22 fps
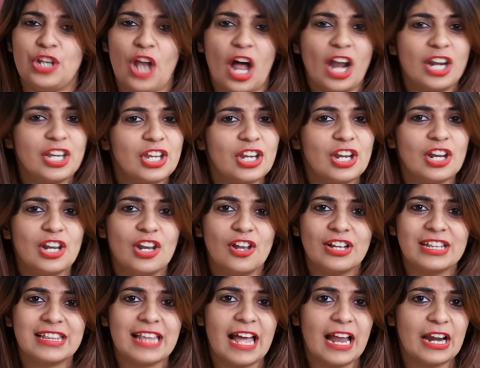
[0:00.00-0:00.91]
not gonna
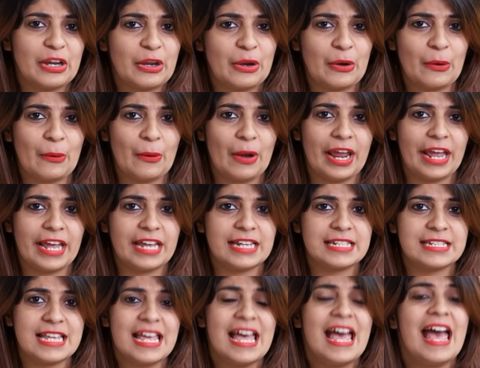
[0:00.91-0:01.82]
look that
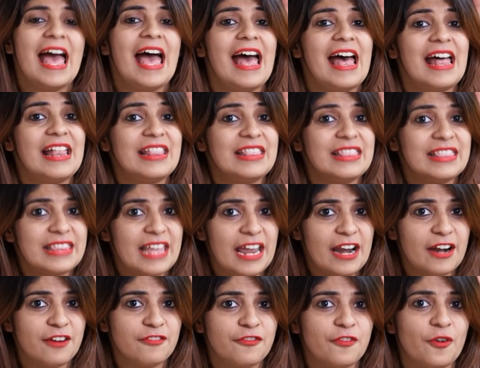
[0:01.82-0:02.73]
great, and
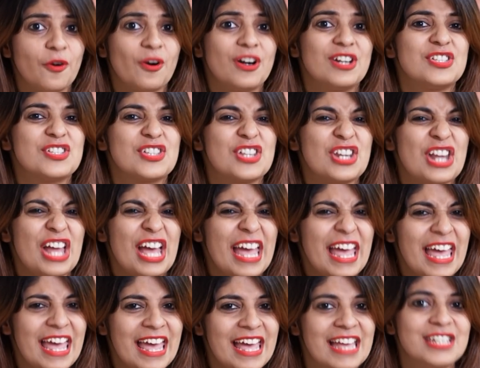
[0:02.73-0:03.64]
therefore it's gonna
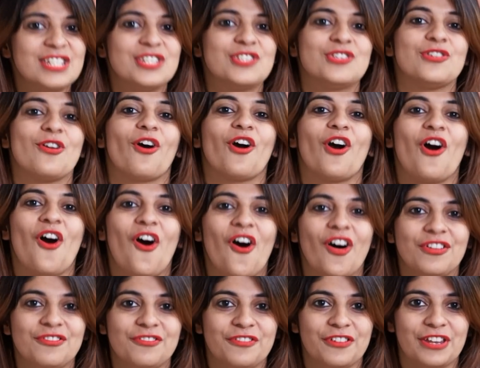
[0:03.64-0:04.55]
hit your
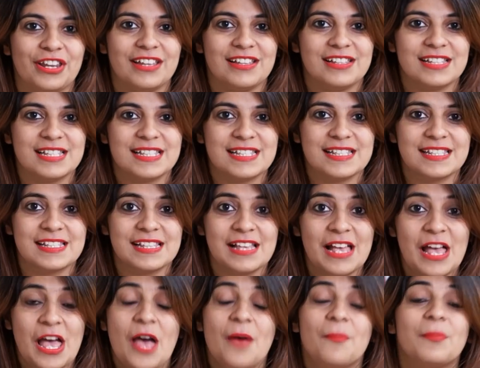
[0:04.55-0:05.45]
confidence.
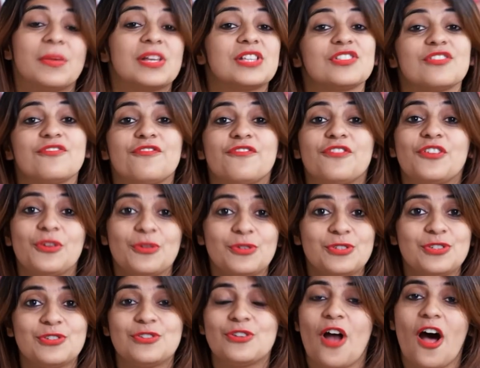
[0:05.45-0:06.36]
Because if
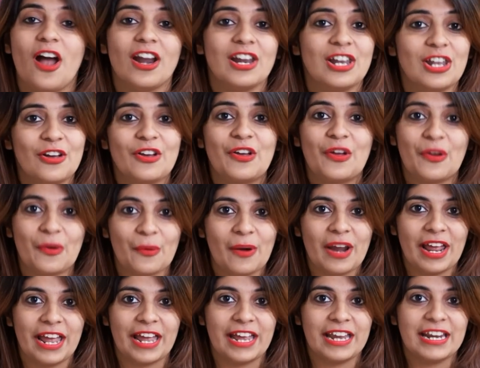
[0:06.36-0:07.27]
you do not look
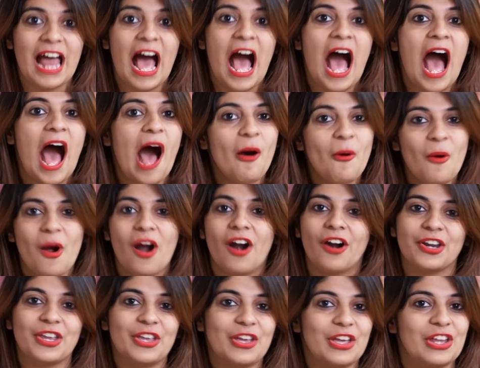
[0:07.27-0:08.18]
great, how
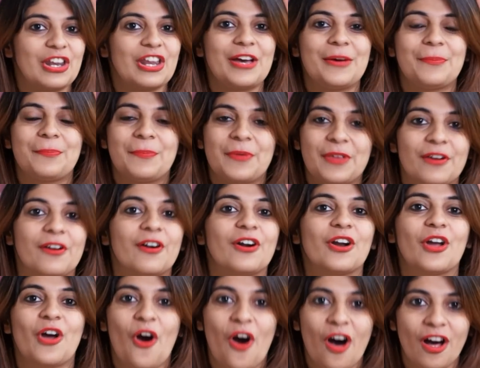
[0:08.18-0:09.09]
are you going to
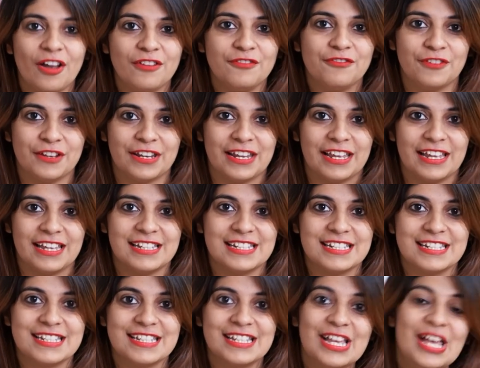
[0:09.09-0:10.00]
appear
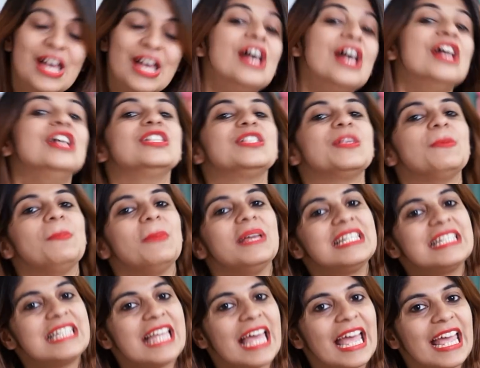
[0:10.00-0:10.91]
confident? So
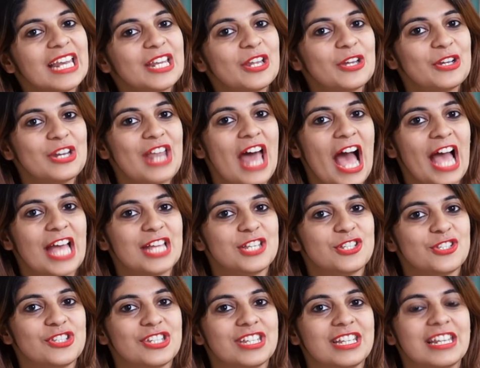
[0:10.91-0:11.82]
maintain good
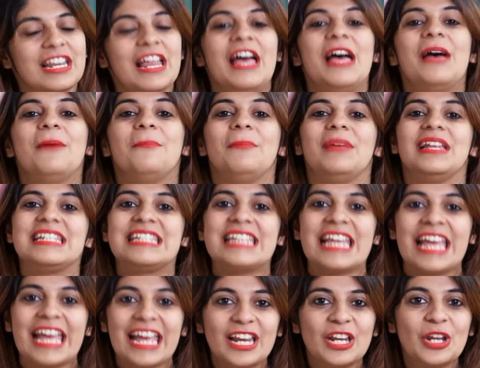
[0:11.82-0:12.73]
hygiene,
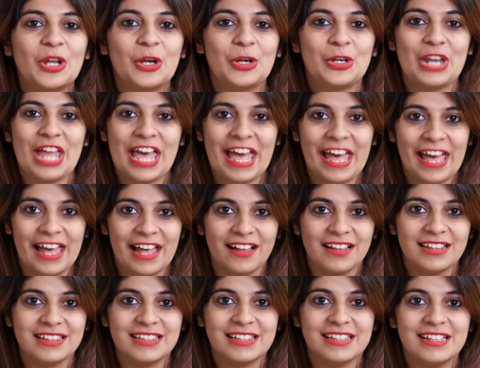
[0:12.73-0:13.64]
maintain good
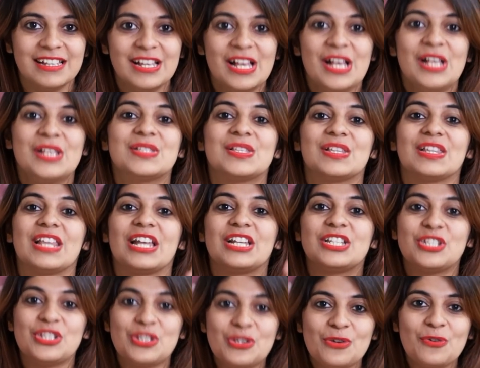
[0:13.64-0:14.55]
health so
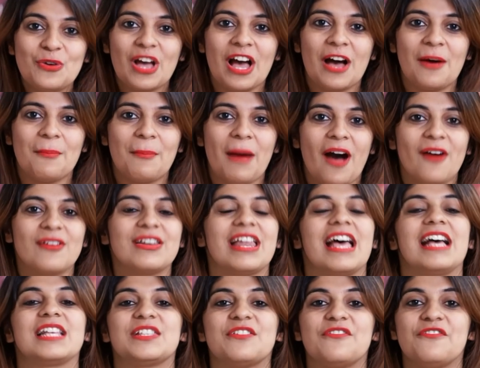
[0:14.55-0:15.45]
that you come
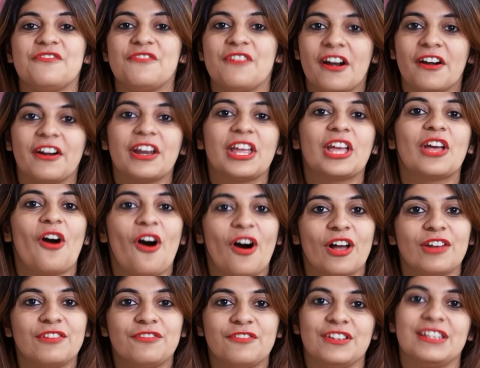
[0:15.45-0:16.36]
out as a very
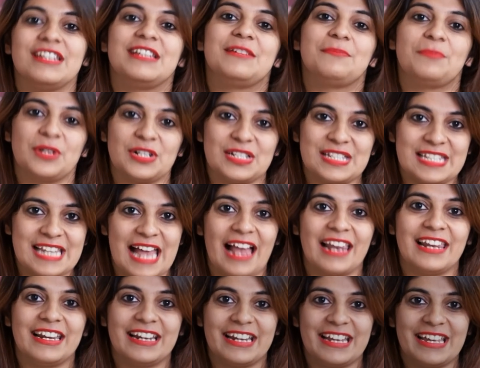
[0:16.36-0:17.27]
confident
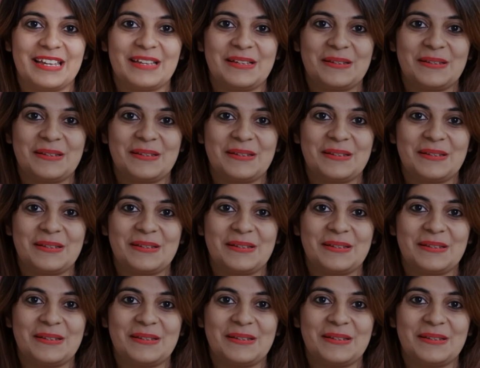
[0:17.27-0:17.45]
personality.